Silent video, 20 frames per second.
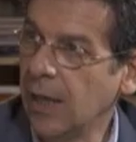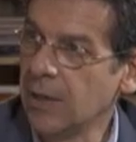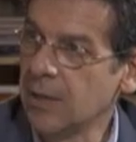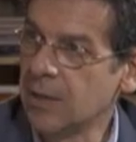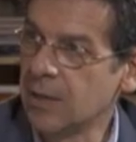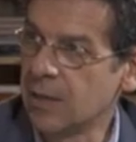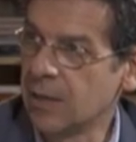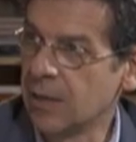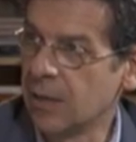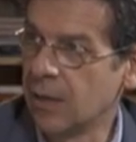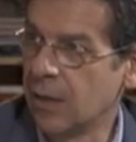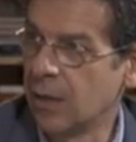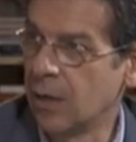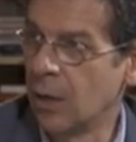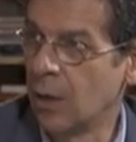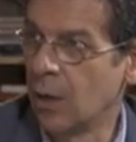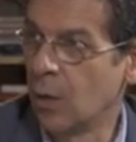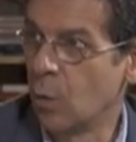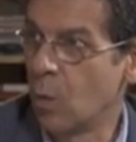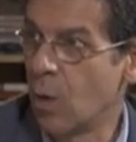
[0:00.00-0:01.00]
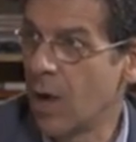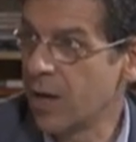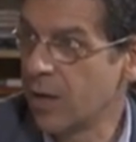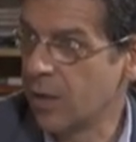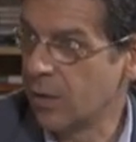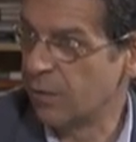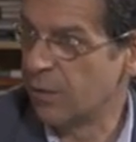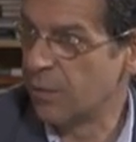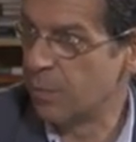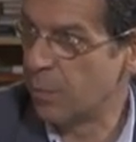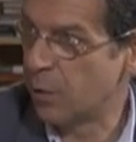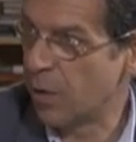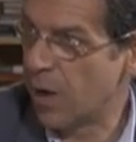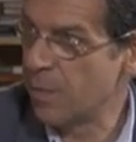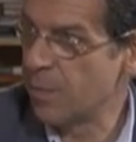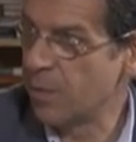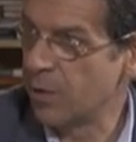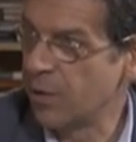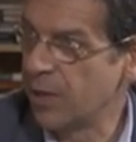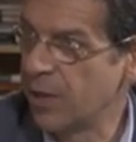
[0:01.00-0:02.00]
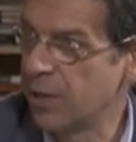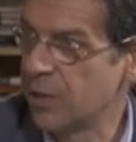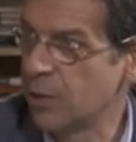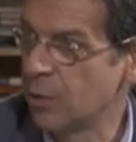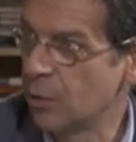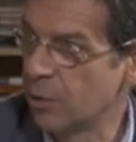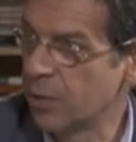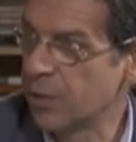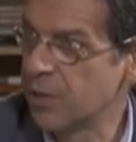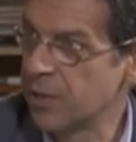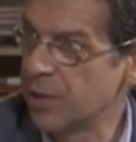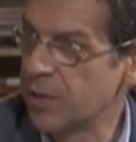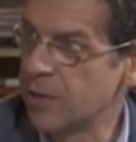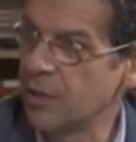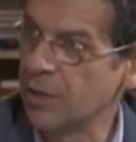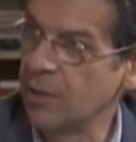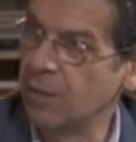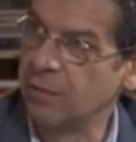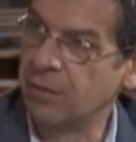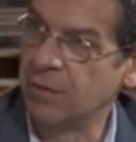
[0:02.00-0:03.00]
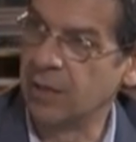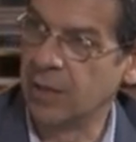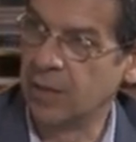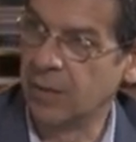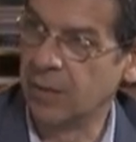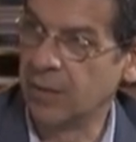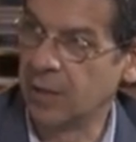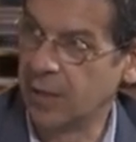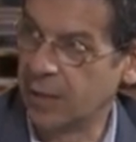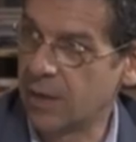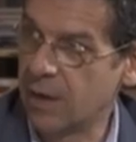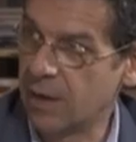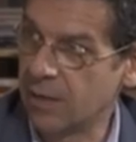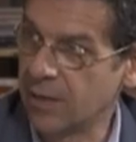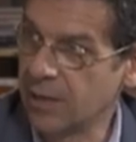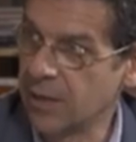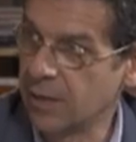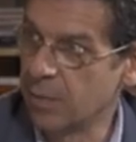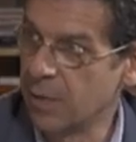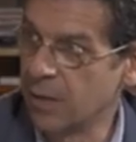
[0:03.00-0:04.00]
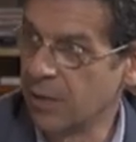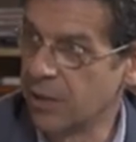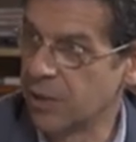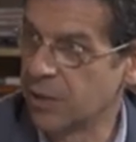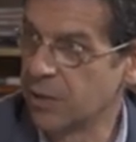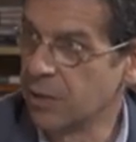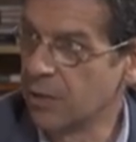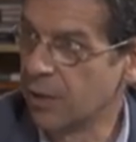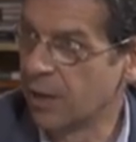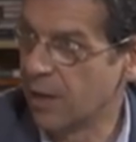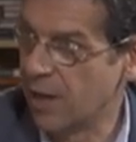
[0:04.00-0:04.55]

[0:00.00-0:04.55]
is one of the primary sources of the current migration